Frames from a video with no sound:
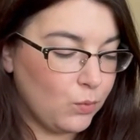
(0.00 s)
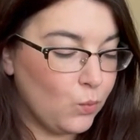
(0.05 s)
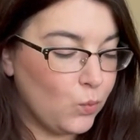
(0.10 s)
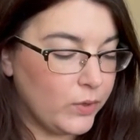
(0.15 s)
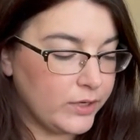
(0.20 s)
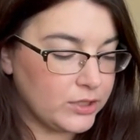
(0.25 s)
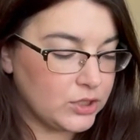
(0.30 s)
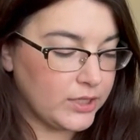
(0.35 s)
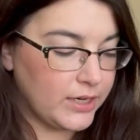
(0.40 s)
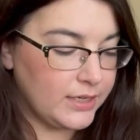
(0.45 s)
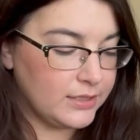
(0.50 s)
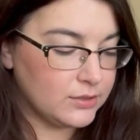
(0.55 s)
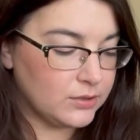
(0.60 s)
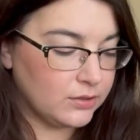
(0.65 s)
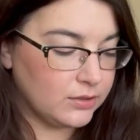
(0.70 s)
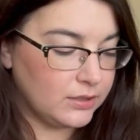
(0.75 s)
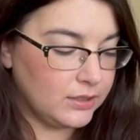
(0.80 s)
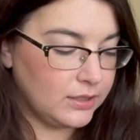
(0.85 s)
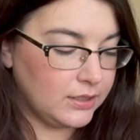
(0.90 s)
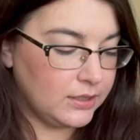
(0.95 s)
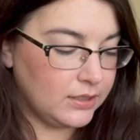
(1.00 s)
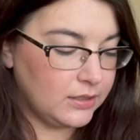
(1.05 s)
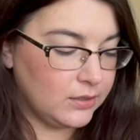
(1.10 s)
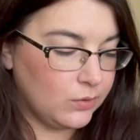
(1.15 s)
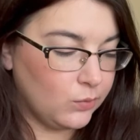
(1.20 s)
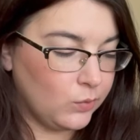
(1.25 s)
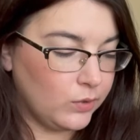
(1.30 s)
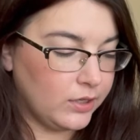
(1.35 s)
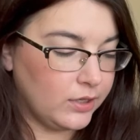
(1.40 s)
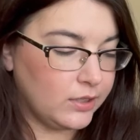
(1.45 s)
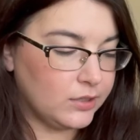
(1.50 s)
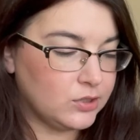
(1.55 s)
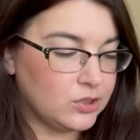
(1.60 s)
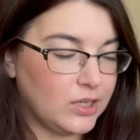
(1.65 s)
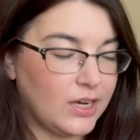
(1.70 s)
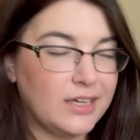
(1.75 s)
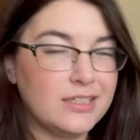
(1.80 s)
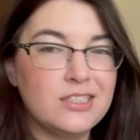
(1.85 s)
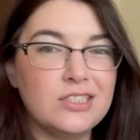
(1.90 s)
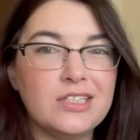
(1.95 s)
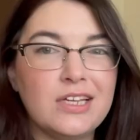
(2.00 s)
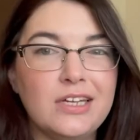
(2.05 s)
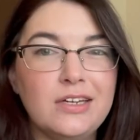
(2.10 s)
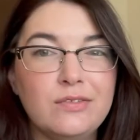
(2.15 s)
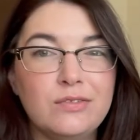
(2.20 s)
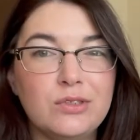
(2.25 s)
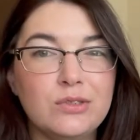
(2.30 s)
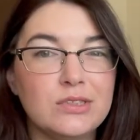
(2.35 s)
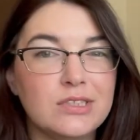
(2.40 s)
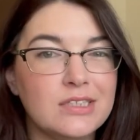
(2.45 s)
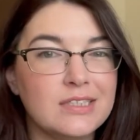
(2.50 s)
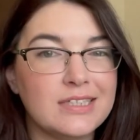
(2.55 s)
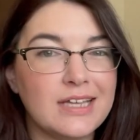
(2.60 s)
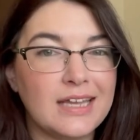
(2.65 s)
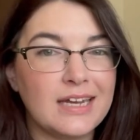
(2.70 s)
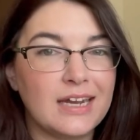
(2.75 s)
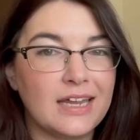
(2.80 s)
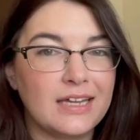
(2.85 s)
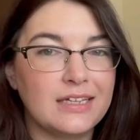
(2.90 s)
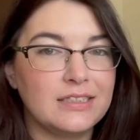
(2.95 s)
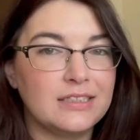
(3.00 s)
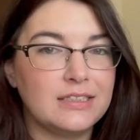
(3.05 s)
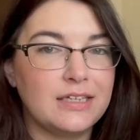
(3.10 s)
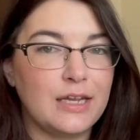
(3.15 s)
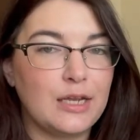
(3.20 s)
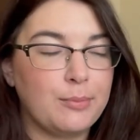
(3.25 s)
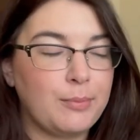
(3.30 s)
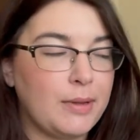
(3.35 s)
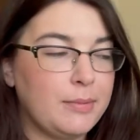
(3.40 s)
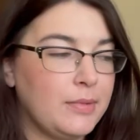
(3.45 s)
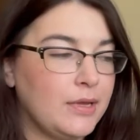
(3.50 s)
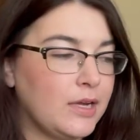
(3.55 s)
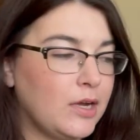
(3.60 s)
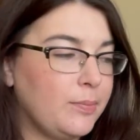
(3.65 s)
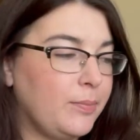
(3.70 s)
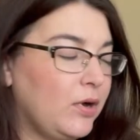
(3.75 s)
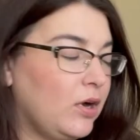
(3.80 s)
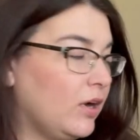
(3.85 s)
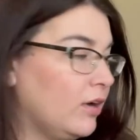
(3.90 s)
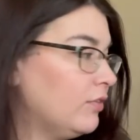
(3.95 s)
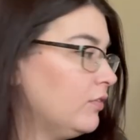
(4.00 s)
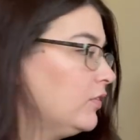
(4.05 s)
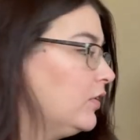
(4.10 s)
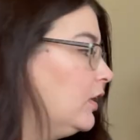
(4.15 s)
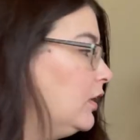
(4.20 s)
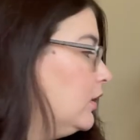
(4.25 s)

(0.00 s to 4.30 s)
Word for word: witch hazel in it, which I just kind of use these at night to take my makeup off.